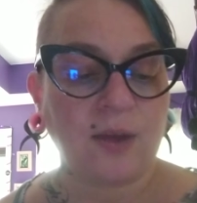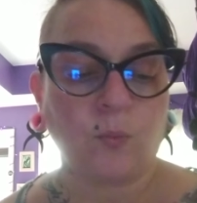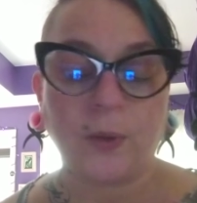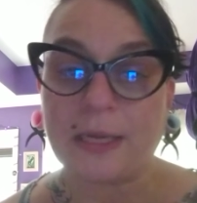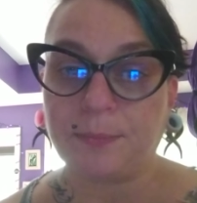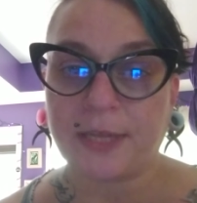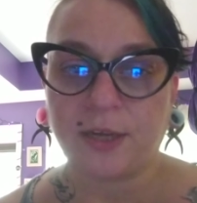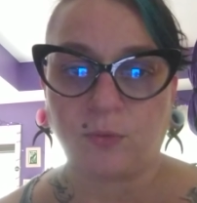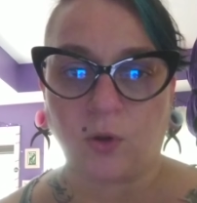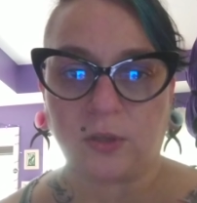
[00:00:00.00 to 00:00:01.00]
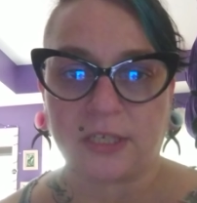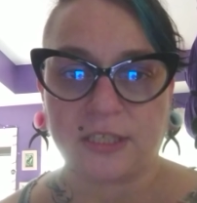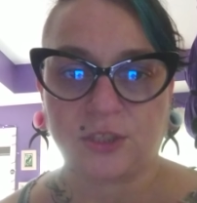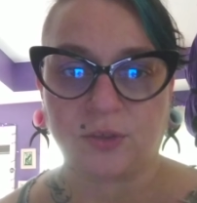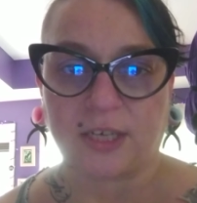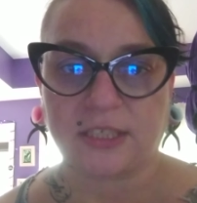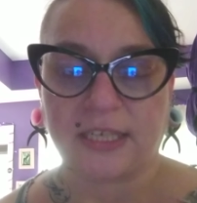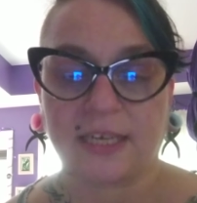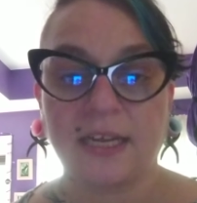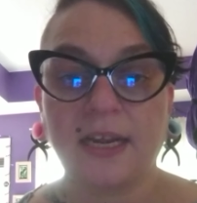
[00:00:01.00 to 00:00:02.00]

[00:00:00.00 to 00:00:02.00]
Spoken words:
and we play a role in constructing it.